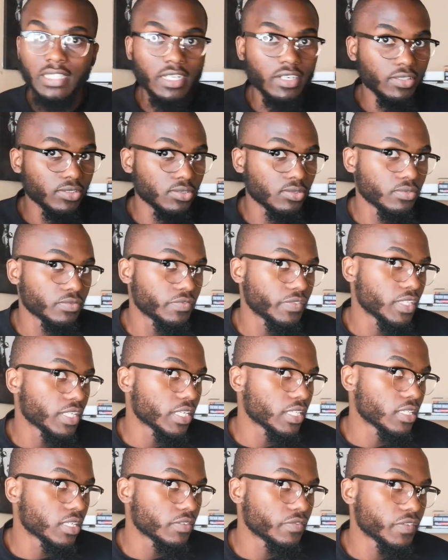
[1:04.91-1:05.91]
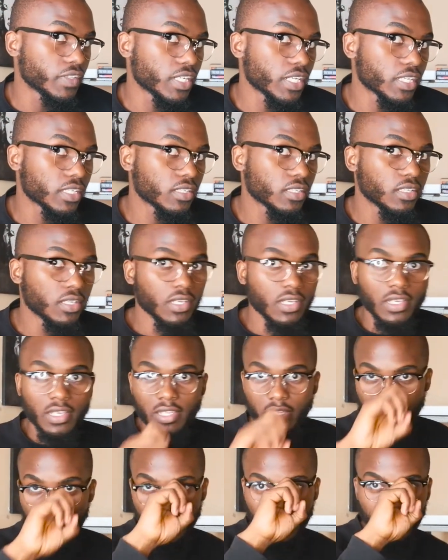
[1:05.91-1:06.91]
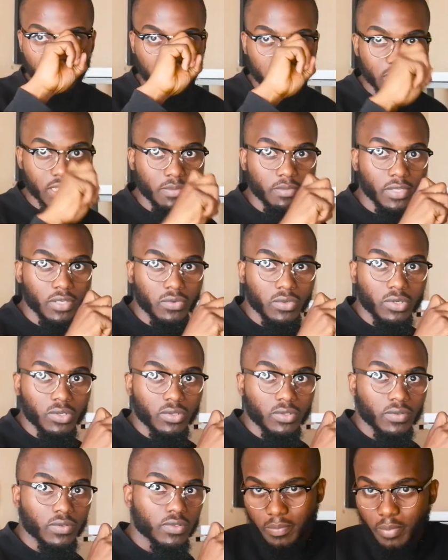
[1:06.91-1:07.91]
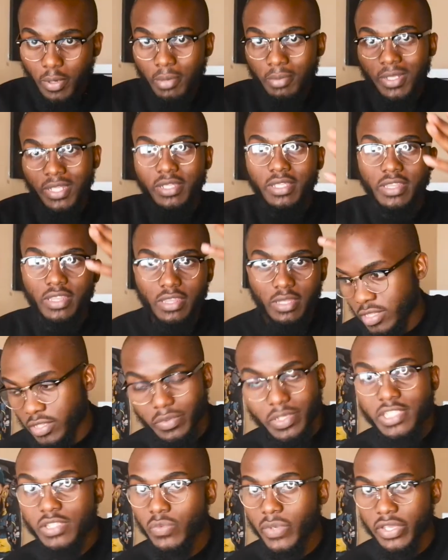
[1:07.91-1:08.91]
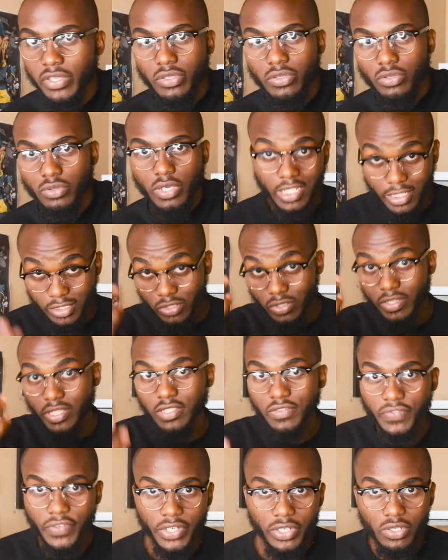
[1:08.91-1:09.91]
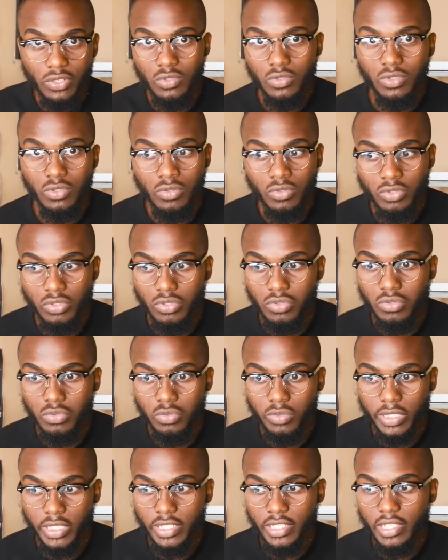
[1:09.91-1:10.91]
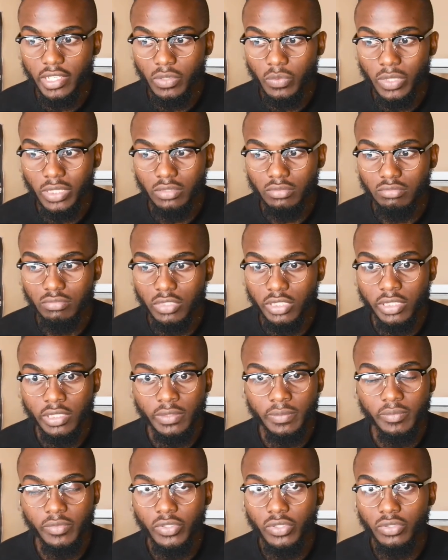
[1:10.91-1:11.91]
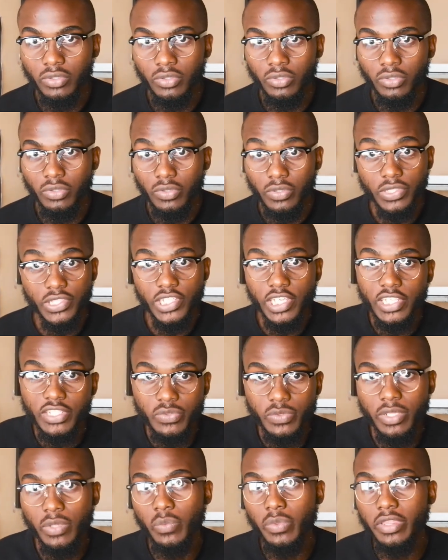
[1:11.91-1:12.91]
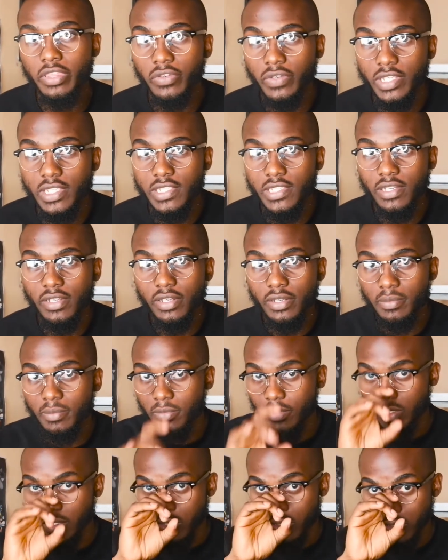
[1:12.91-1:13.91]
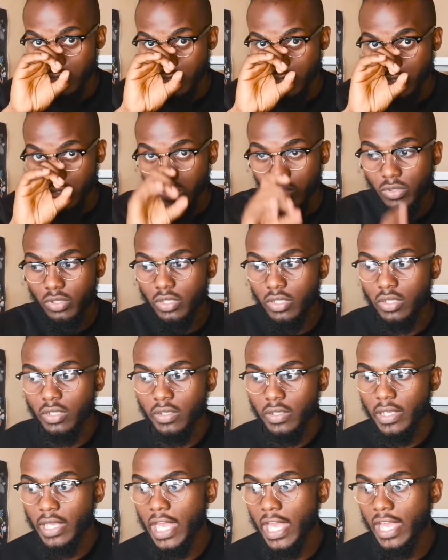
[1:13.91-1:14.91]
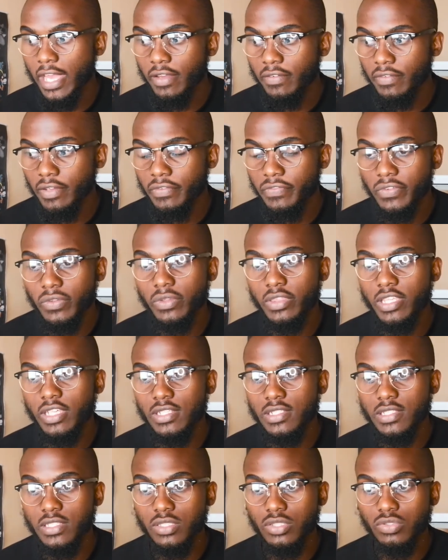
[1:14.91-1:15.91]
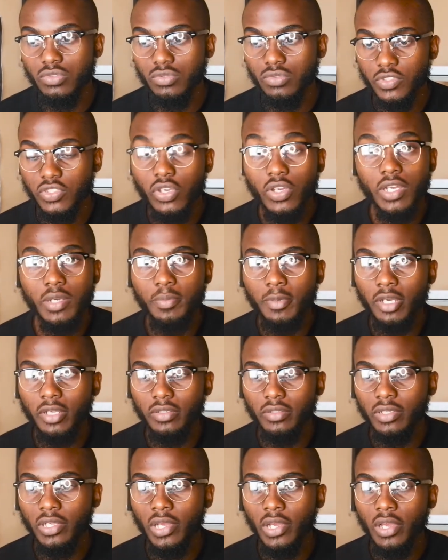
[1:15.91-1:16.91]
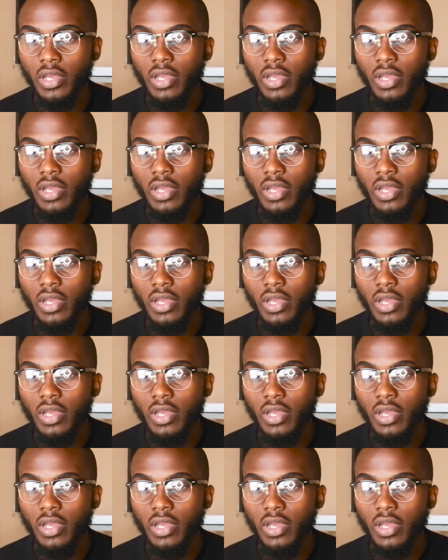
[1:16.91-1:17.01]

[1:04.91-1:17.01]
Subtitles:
I don't know, I feel like they're doing something wrong. probably the reason why you clicked on this video, you want to hear what you could change with your Instagram. Well, I have a few things to talk about.